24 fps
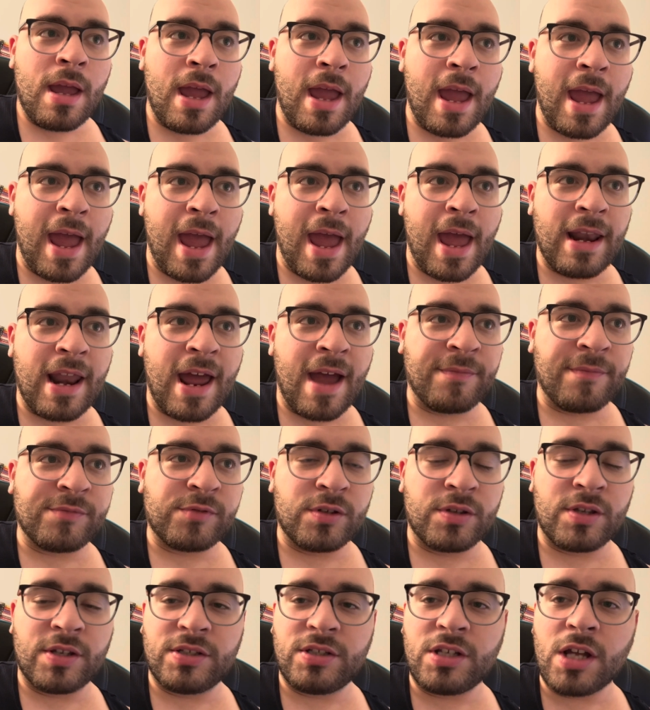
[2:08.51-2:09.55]
And
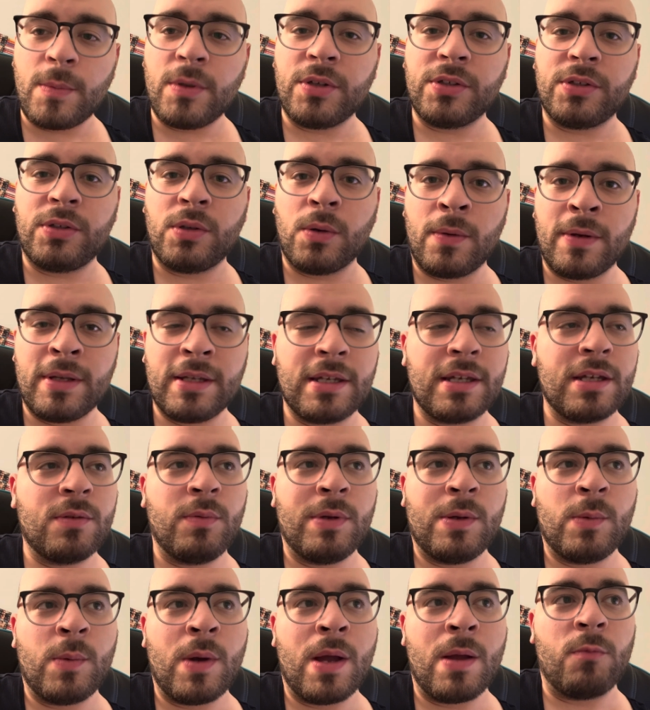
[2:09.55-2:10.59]
after the double doink,
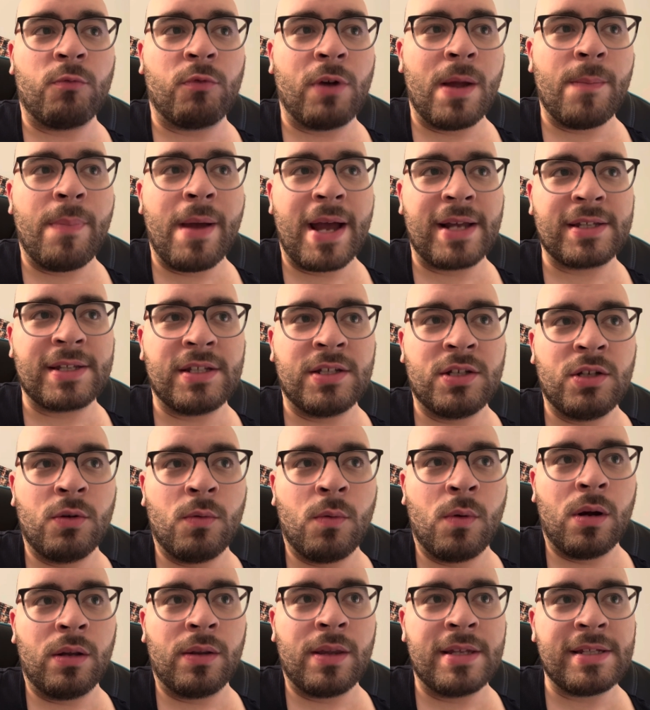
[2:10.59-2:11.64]
we went right back to New
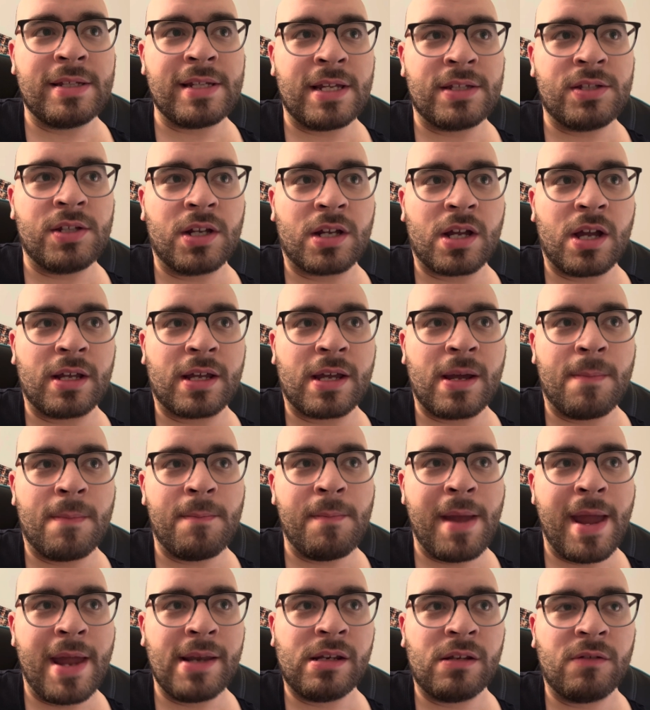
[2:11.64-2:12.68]
Orleans and took a
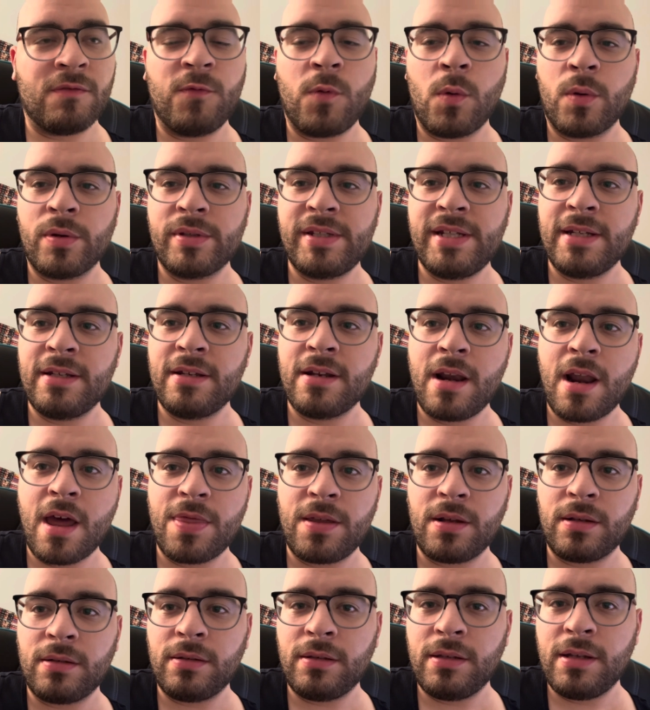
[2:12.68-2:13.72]
commanding
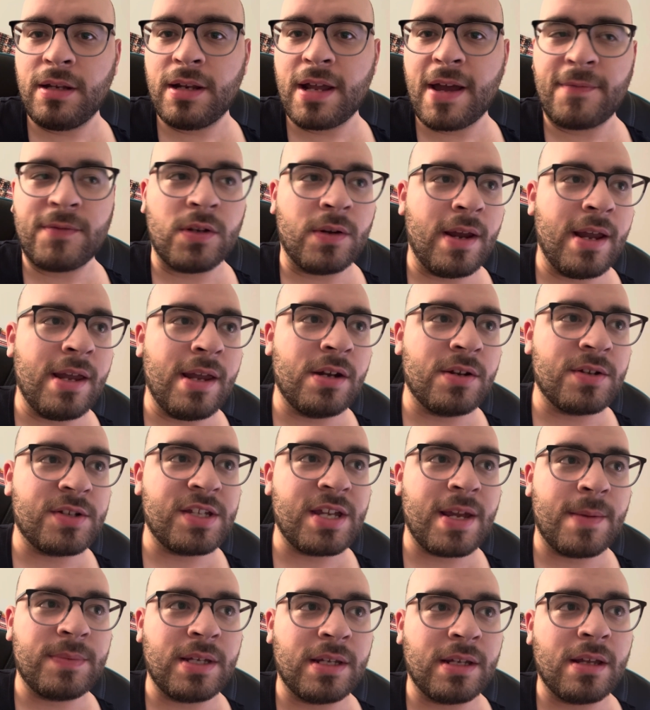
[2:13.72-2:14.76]
14-0 lead after
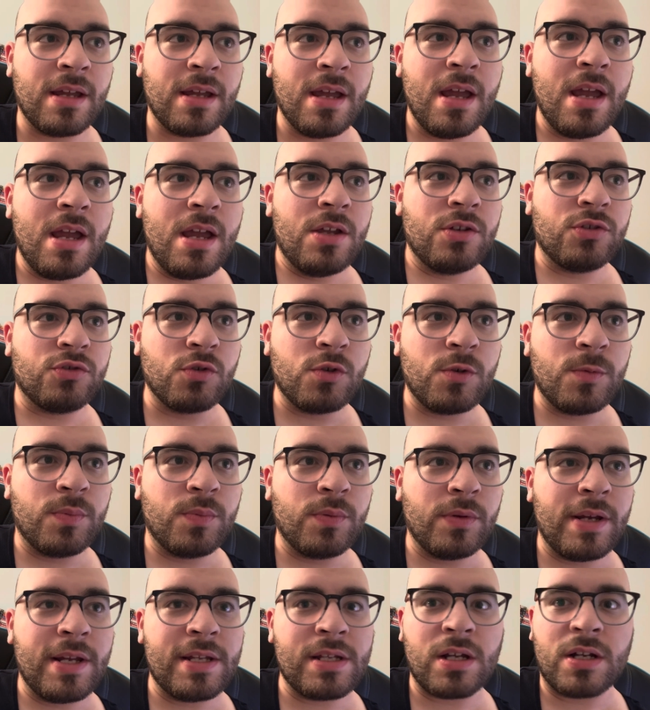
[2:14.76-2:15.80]
intercepting Drew
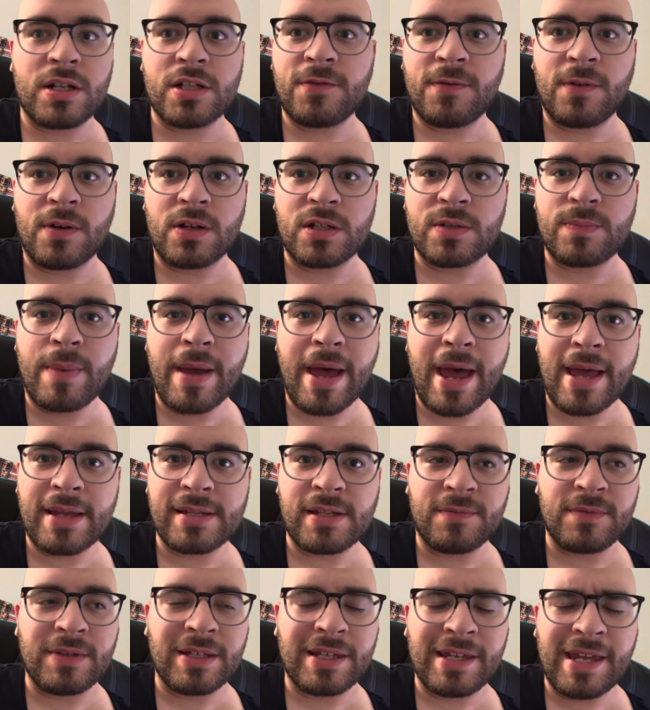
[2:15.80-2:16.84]
Brees on his first
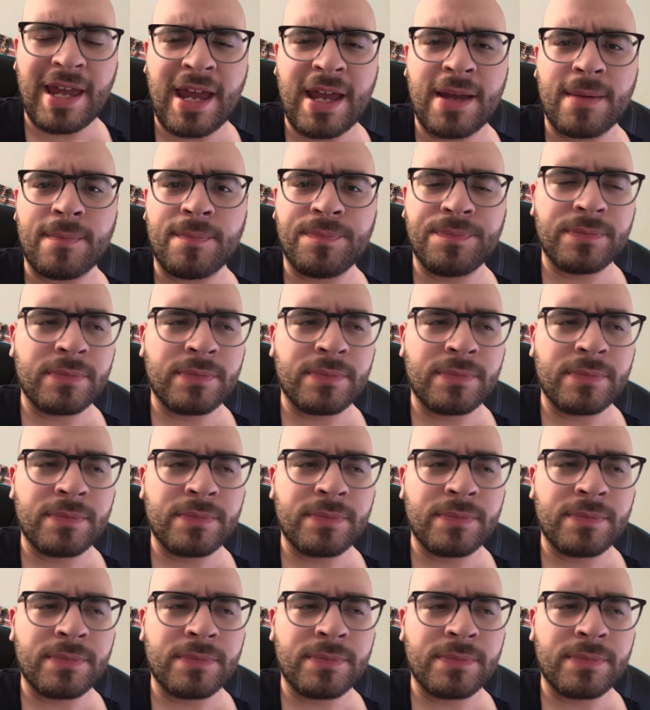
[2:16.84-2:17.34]
pass of the game.